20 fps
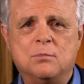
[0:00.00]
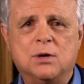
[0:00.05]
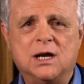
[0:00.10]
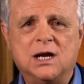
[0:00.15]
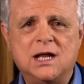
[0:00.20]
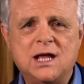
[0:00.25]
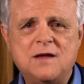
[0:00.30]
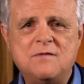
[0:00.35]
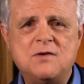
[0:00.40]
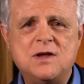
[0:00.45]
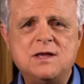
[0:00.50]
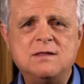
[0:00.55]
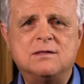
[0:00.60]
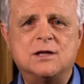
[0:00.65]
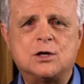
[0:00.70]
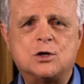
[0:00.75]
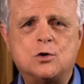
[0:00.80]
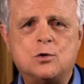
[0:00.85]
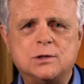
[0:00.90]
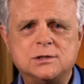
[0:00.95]
believing
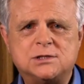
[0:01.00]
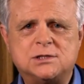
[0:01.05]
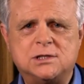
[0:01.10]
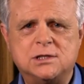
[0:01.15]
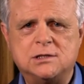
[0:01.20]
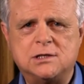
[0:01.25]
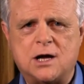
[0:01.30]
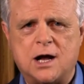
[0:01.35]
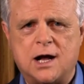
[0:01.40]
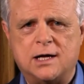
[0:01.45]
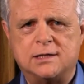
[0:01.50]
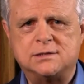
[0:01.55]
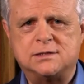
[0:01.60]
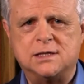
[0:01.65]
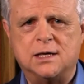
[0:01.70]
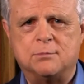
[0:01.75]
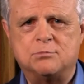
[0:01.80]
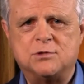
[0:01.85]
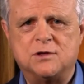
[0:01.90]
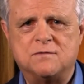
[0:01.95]
the Christian
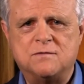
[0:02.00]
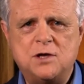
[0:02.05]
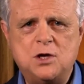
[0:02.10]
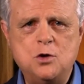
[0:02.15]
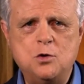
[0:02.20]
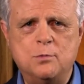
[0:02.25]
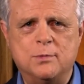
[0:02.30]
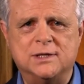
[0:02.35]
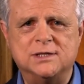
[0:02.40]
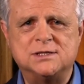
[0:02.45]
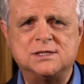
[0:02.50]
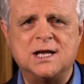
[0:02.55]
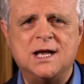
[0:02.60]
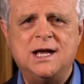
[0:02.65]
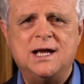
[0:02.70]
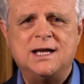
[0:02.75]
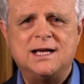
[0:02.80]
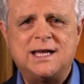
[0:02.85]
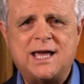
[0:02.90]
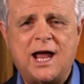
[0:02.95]
concept of humans
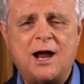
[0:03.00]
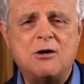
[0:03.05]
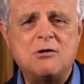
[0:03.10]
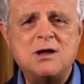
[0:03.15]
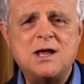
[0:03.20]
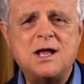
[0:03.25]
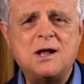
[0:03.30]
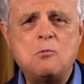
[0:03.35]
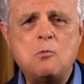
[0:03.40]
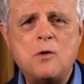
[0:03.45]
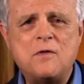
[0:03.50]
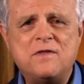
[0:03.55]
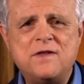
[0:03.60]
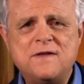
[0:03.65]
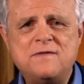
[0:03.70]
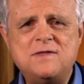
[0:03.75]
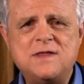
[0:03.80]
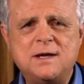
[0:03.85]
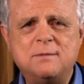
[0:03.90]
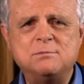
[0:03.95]
carrying
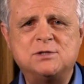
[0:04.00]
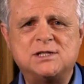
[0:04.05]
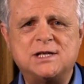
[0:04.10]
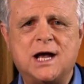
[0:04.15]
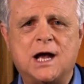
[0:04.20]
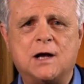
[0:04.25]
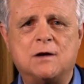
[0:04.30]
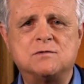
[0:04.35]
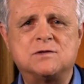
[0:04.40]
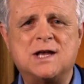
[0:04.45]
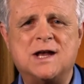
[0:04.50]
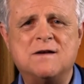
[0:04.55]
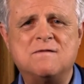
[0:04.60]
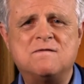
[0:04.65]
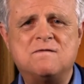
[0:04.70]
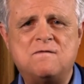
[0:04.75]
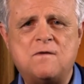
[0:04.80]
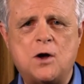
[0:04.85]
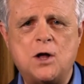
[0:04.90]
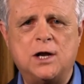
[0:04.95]
within themselves a
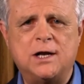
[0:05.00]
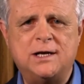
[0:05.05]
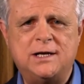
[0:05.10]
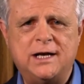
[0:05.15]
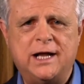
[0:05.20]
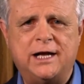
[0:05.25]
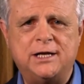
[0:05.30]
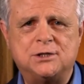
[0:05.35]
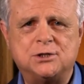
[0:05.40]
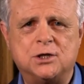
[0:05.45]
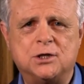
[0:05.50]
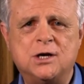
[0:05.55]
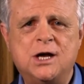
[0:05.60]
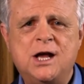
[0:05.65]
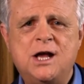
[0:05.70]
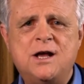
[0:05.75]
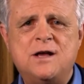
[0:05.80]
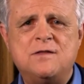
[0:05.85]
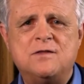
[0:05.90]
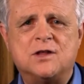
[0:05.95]
fallen nature.
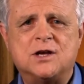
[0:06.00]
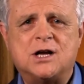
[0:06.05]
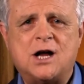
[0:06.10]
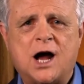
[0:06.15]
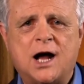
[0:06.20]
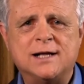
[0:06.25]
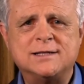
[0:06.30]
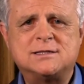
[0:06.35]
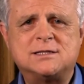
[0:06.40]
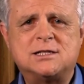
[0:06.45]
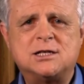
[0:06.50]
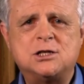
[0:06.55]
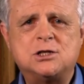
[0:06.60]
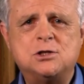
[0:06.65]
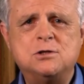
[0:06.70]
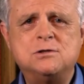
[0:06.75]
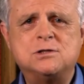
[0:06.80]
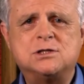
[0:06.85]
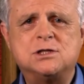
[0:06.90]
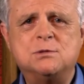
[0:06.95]
The
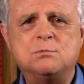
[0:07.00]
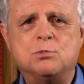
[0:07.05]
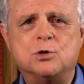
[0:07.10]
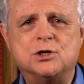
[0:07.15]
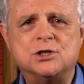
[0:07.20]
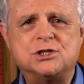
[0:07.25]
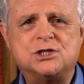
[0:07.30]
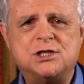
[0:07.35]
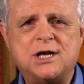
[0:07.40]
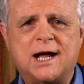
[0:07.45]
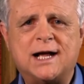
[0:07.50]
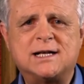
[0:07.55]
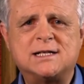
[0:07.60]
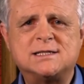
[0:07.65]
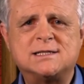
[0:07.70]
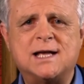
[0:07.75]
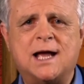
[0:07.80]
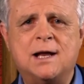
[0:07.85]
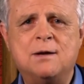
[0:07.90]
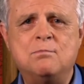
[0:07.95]
Constitution put
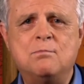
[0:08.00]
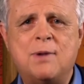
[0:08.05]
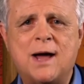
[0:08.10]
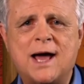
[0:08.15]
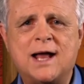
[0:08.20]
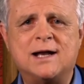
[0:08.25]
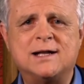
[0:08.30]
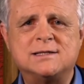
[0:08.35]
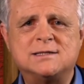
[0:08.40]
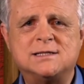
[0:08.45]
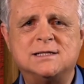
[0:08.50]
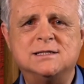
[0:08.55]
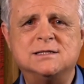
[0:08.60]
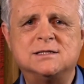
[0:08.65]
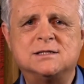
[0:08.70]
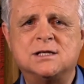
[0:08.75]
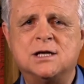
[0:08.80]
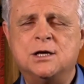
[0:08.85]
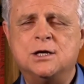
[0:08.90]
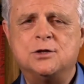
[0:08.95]
checks and
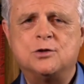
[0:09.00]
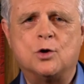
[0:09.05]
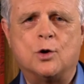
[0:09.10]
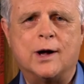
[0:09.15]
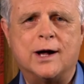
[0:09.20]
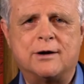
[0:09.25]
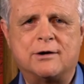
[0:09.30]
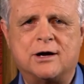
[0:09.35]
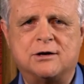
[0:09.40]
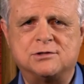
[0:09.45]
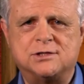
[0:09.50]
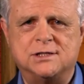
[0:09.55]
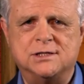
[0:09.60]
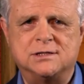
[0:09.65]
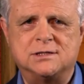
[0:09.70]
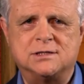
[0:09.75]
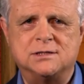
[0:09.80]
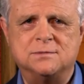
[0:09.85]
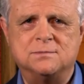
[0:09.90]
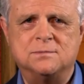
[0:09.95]
balances throughout our
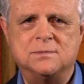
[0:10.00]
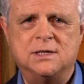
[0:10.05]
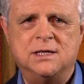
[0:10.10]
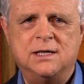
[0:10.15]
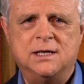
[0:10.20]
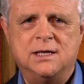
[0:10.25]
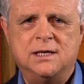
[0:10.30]
system.